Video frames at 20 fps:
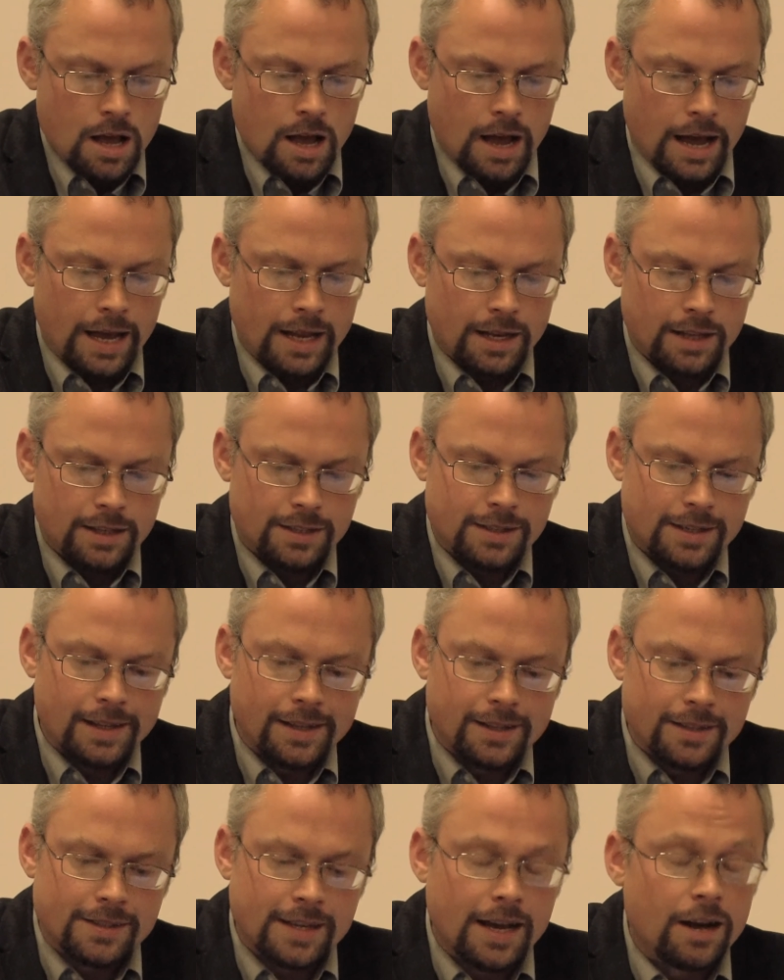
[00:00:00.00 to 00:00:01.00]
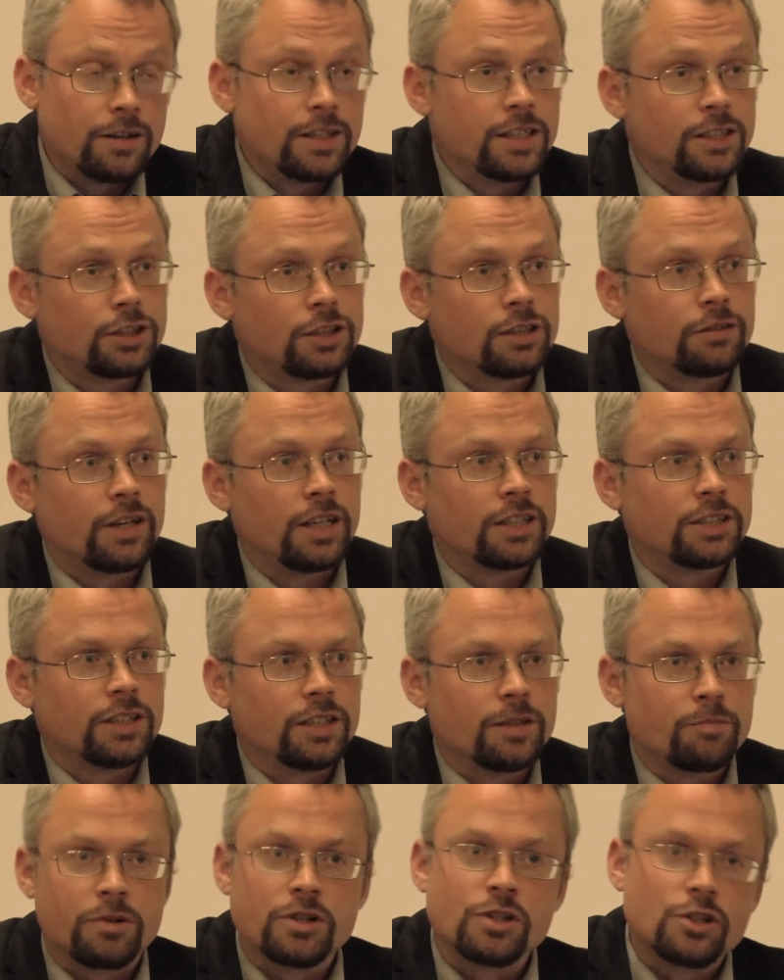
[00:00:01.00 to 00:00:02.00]
And they sent the Saudis to
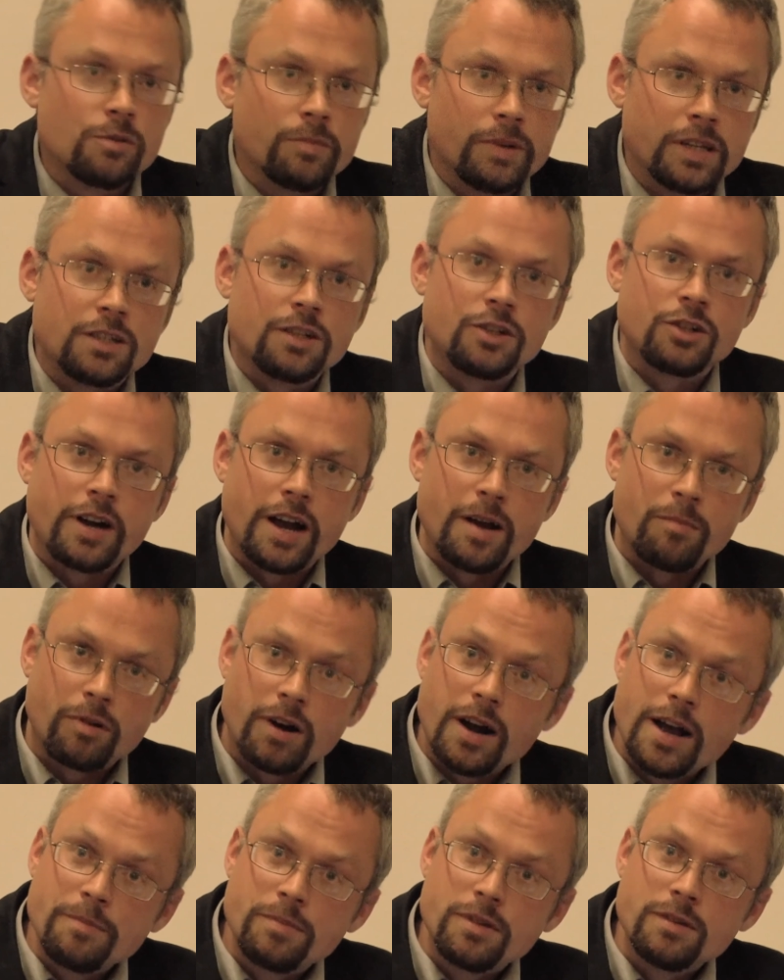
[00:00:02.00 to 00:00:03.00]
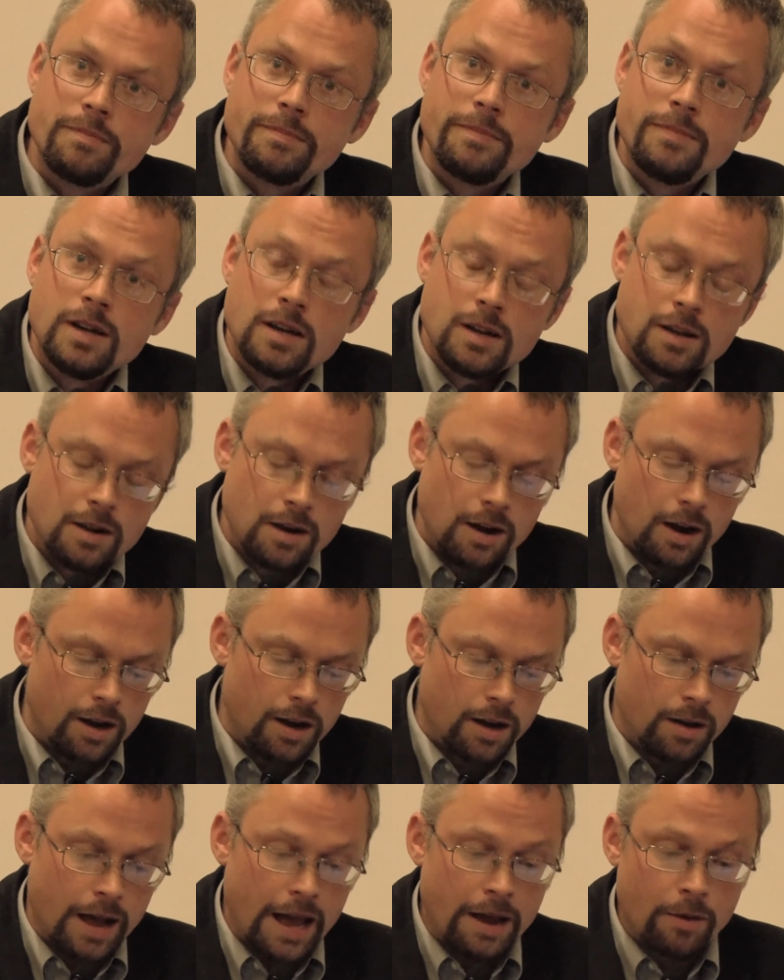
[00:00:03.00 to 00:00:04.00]
Russia, presumably to try and bribe them
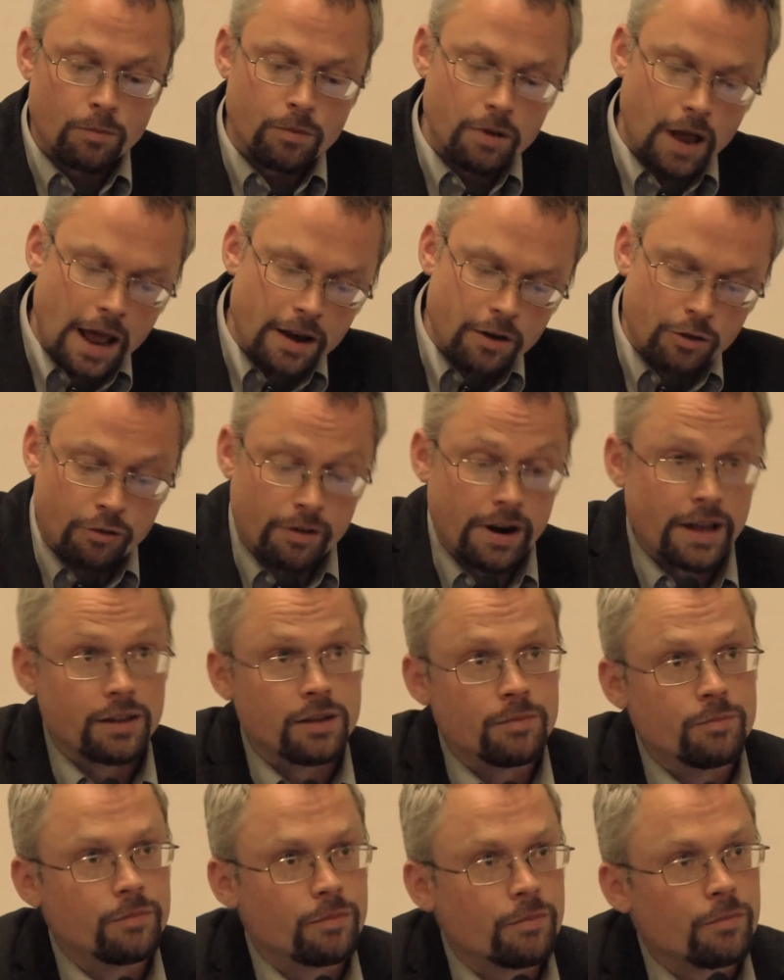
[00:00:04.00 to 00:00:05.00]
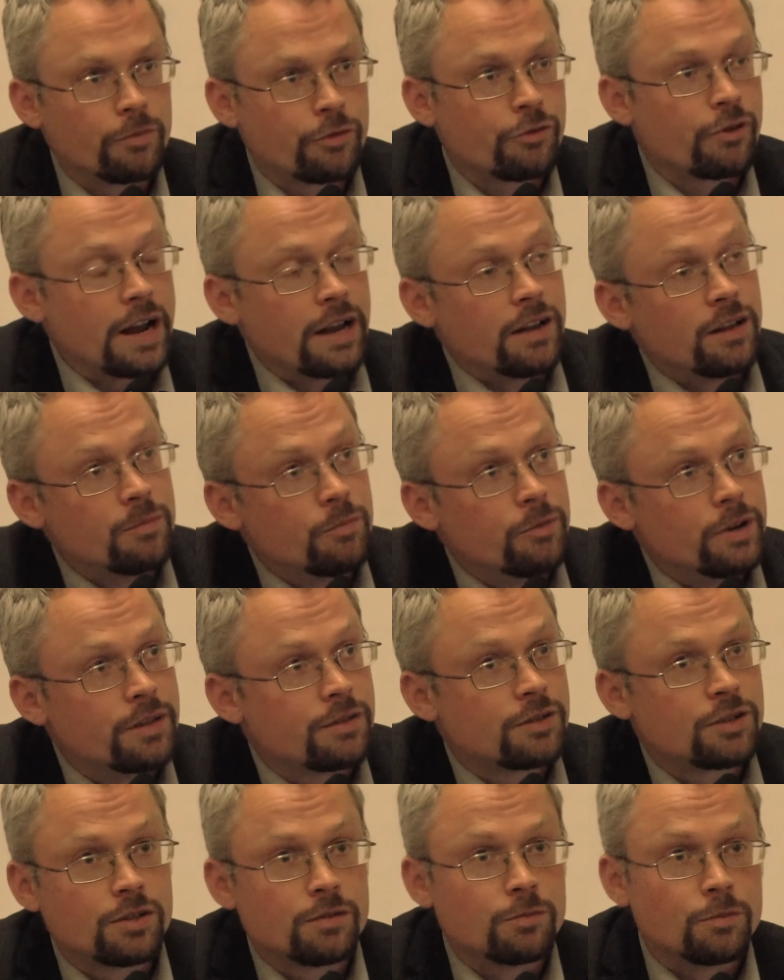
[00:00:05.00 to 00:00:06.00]
and threaten them
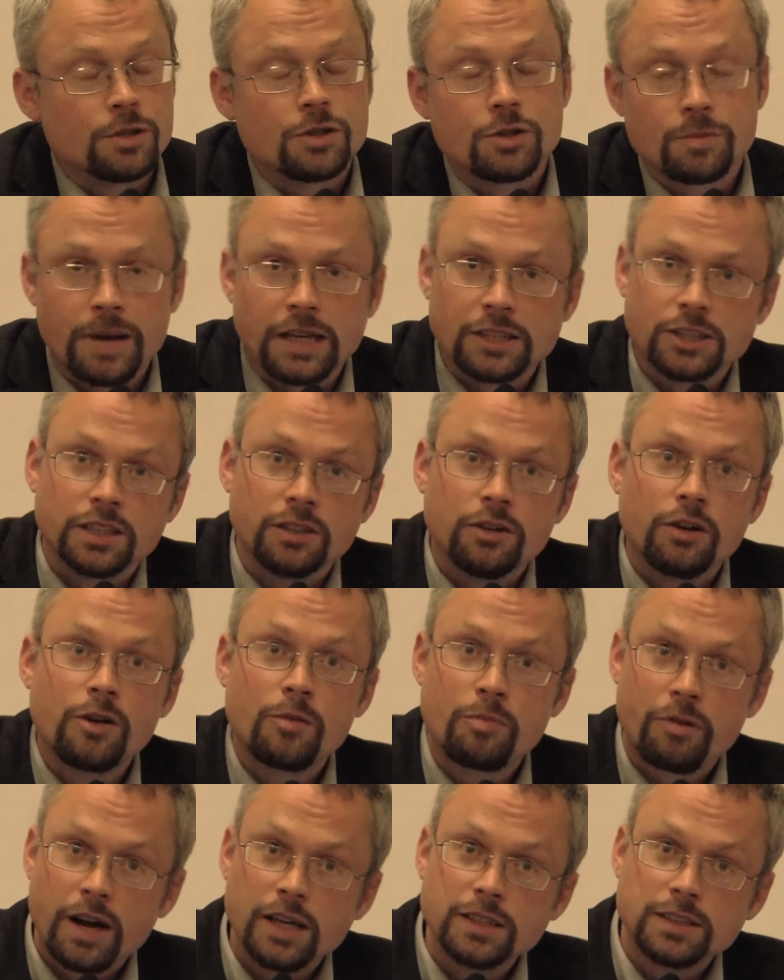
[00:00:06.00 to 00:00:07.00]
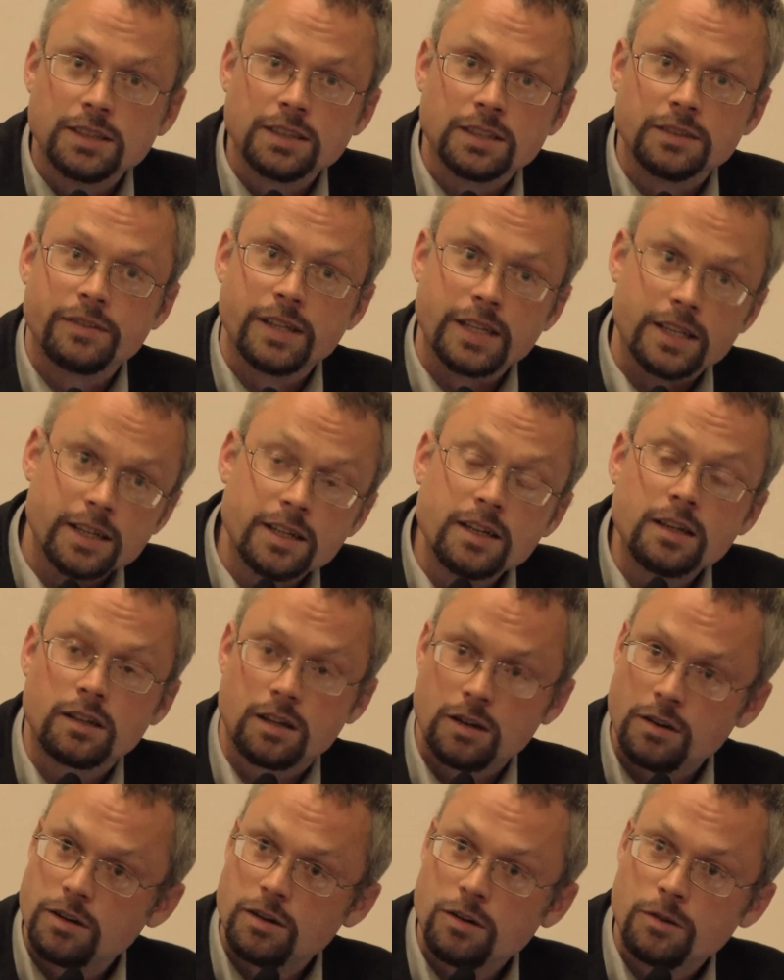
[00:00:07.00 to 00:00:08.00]
with smashing oil prices if they didn't
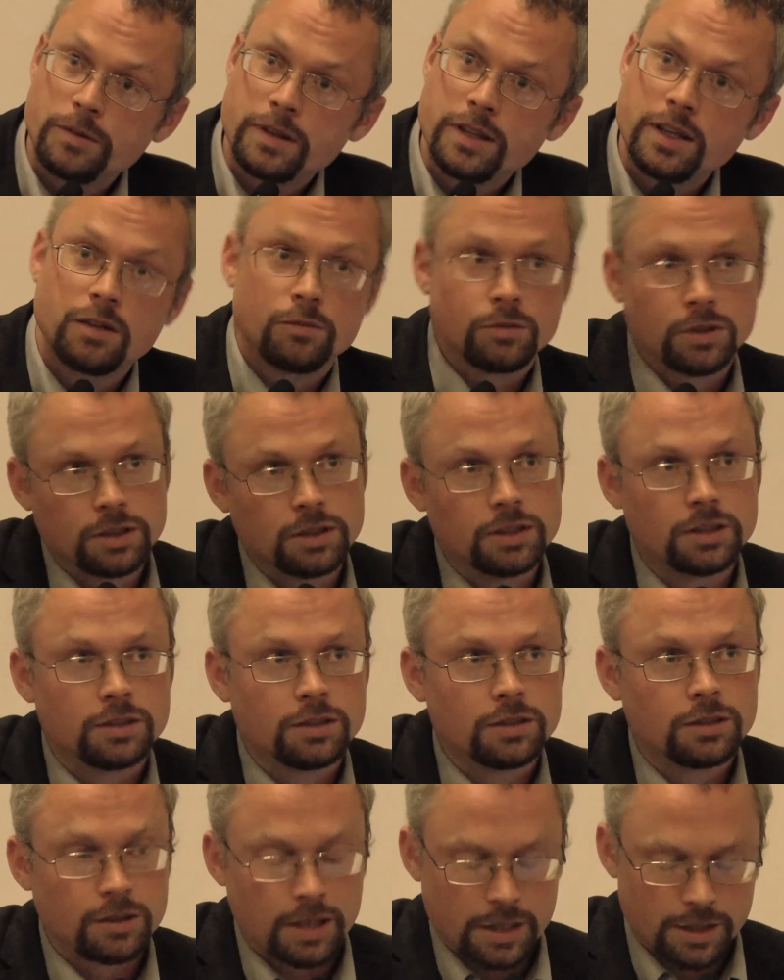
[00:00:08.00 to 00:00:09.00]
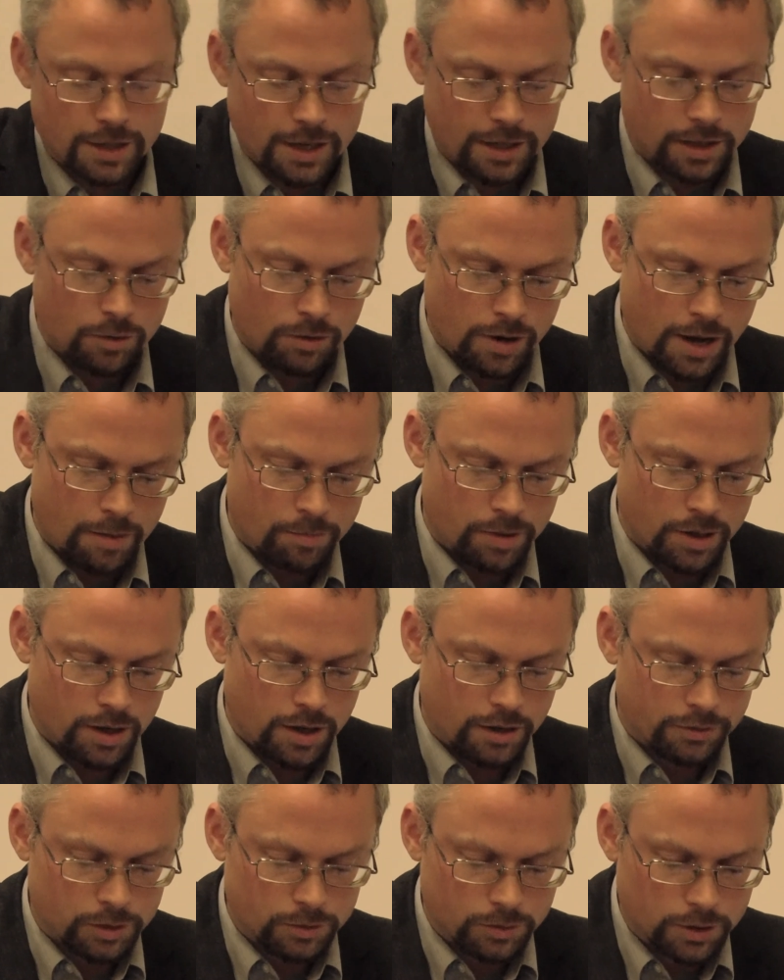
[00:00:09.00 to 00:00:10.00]
go along with it, which is exactly what happened
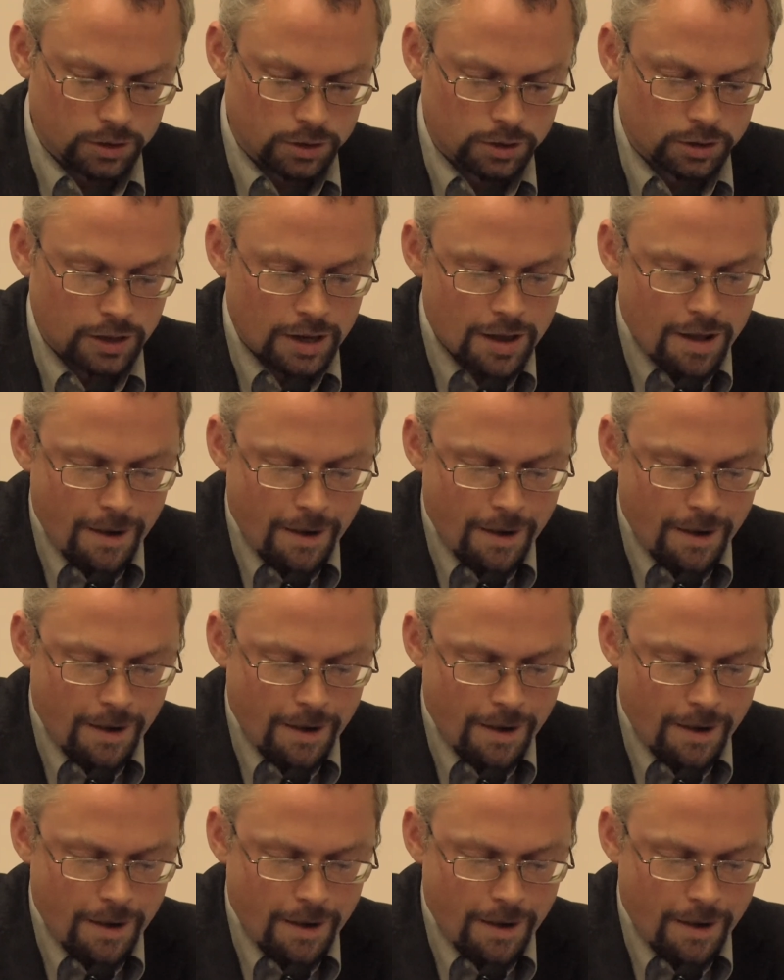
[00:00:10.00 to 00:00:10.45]
afterwards.